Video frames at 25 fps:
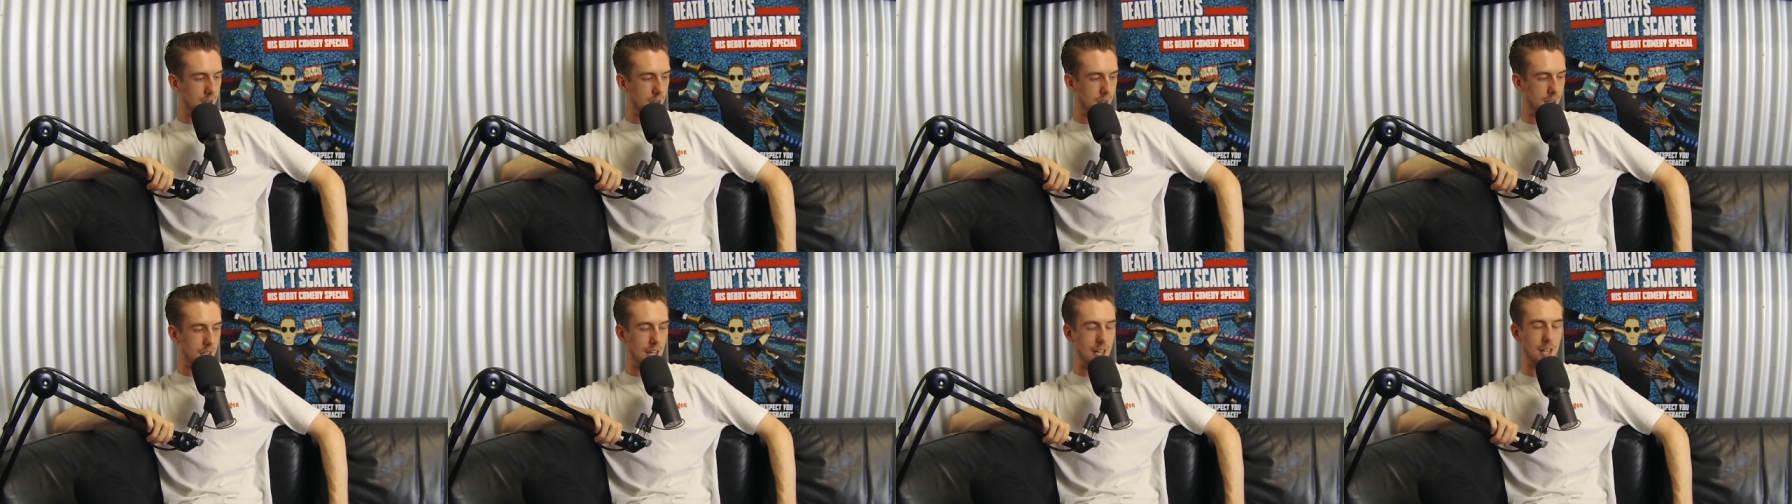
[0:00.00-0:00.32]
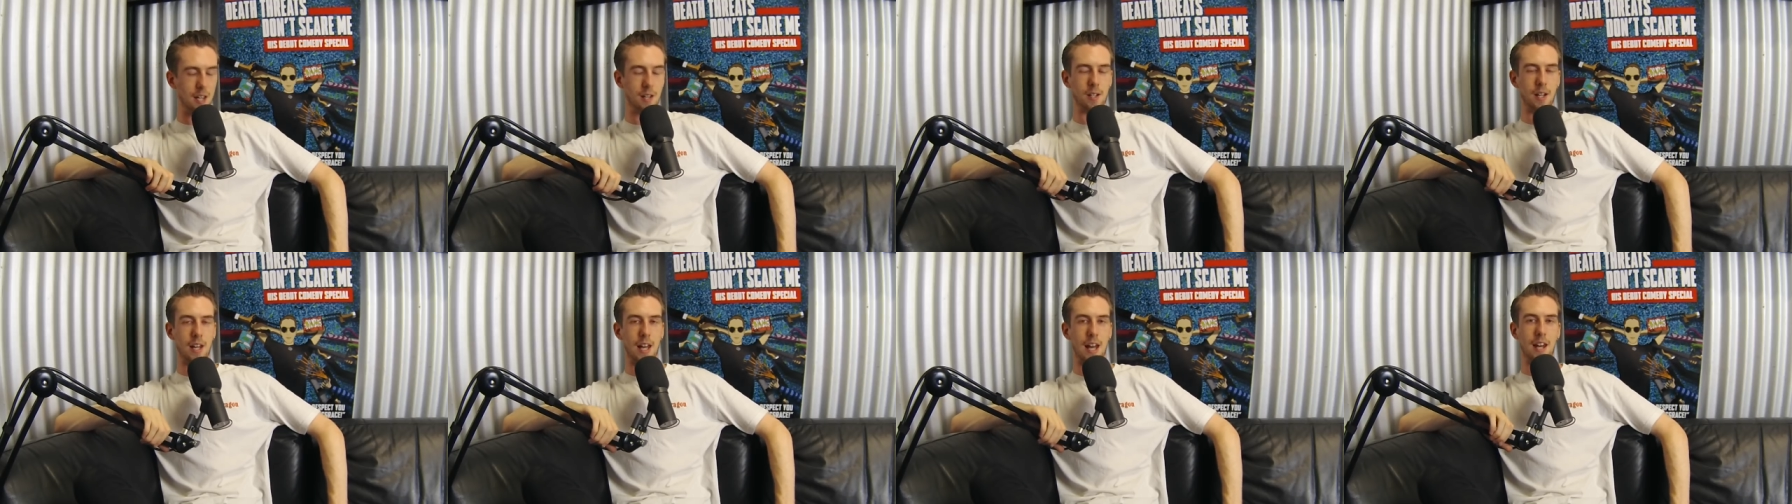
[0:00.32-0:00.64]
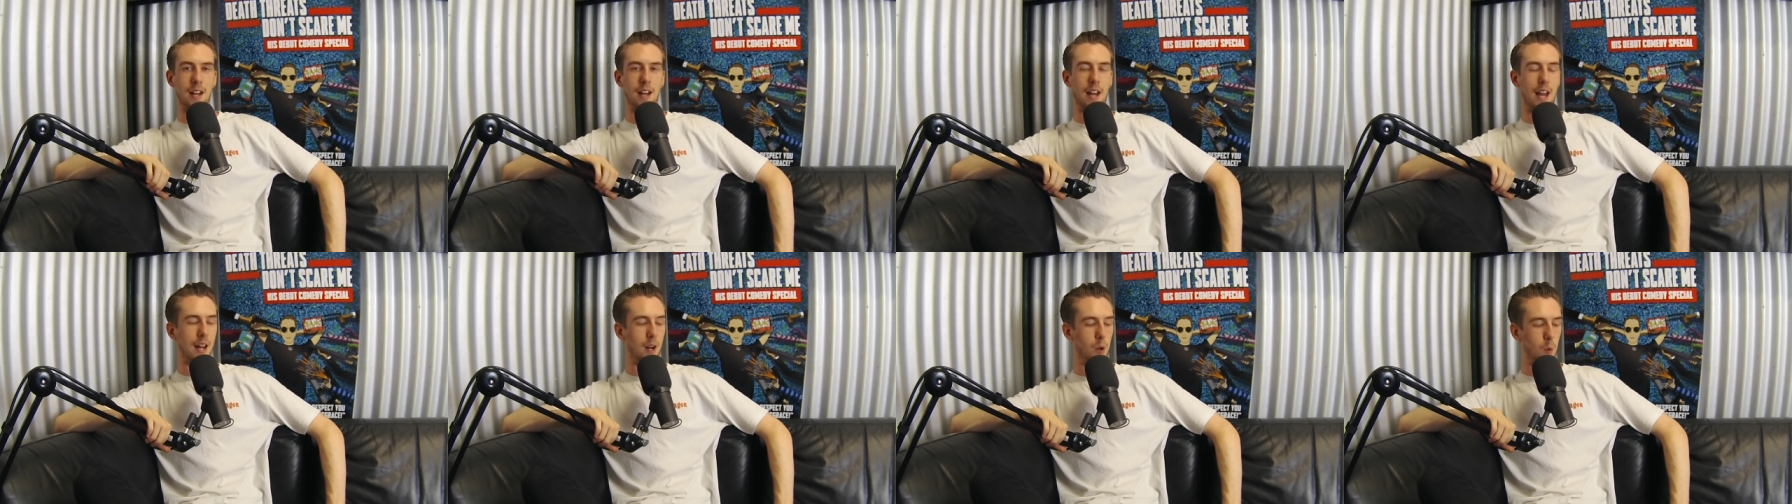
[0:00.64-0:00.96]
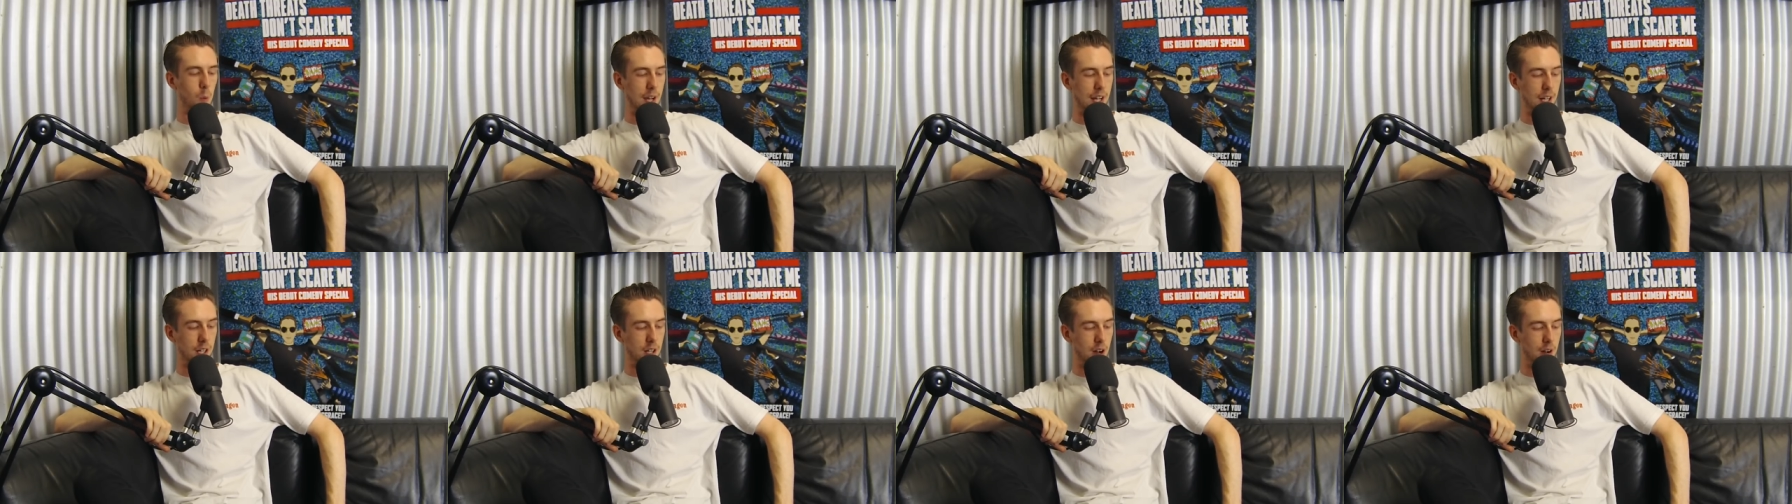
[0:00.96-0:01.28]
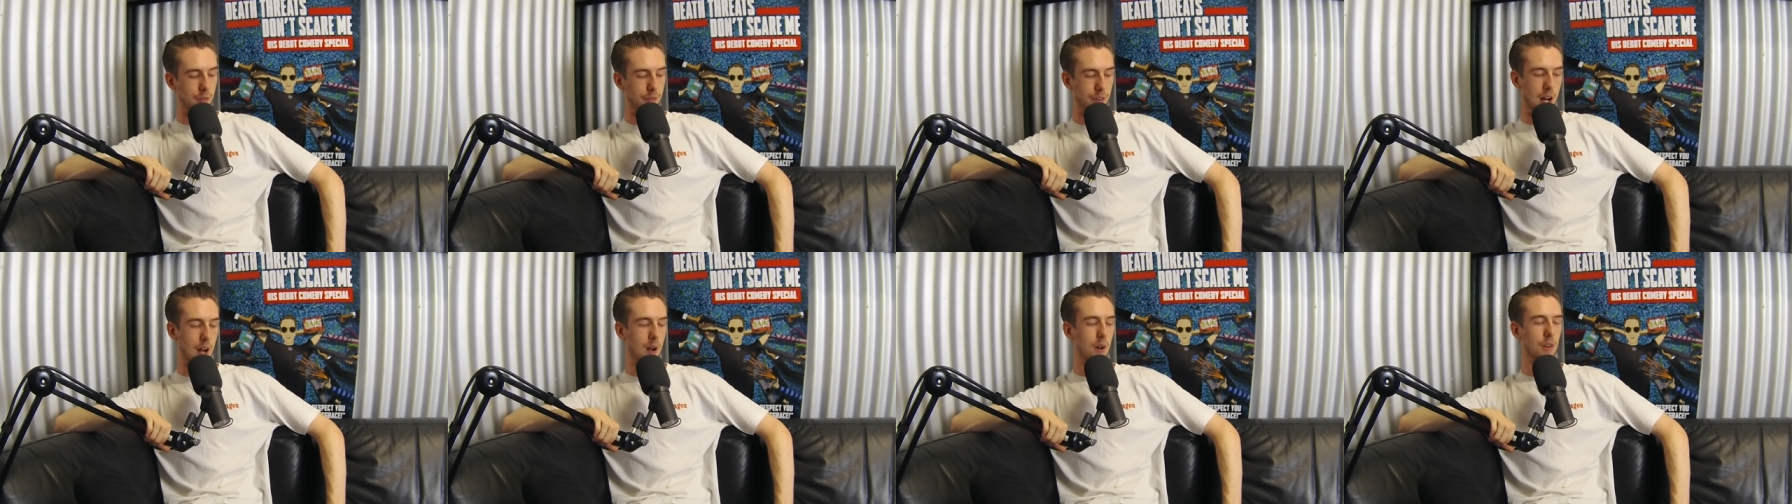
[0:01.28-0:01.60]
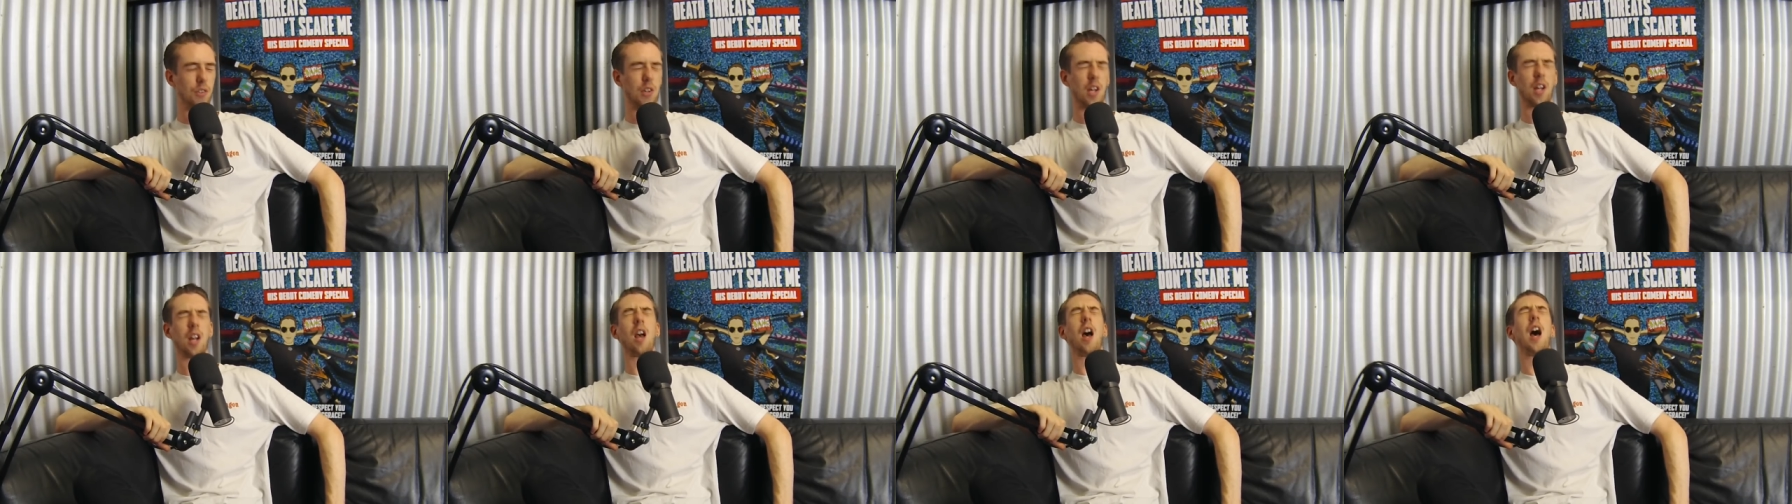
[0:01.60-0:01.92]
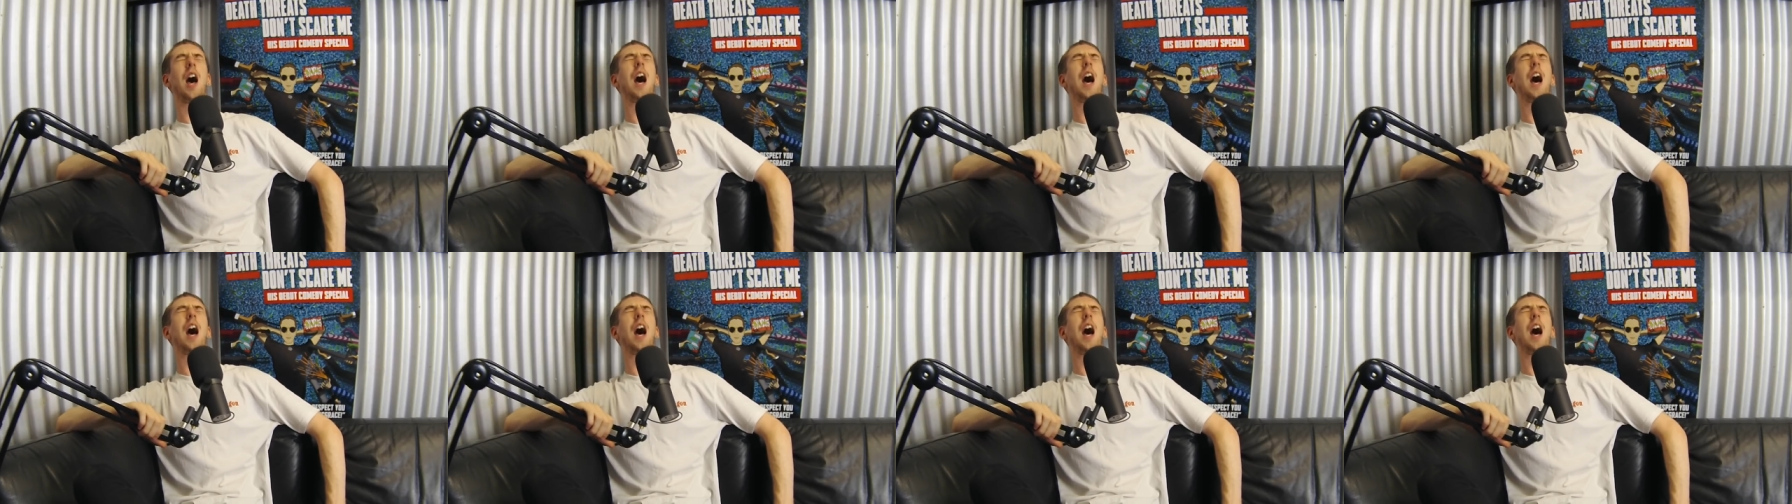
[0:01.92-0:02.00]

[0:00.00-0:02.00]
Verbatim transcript: the editor had had a week off, and I was like, oh,